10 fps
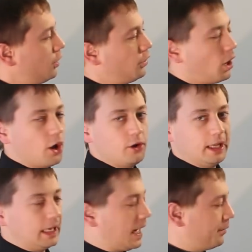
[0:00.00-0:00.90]
not
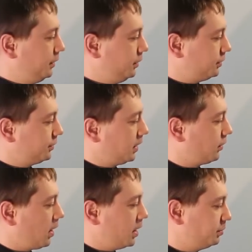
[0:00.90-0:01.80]
only allowing you to
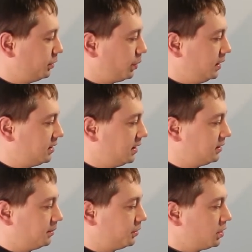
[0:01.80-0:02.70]
synchronize between
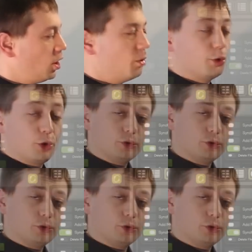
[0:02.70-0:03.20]
systems, but